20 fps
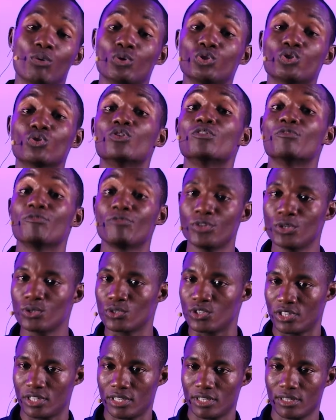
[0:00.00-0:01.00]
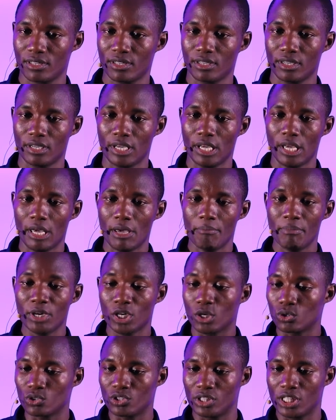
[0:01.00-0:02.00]
I was confused
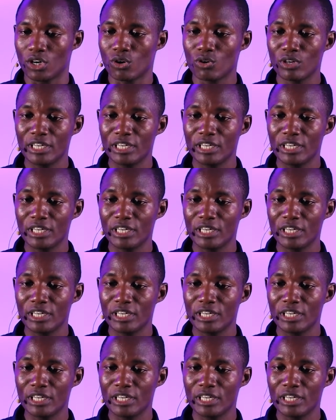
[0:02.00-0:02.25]
because the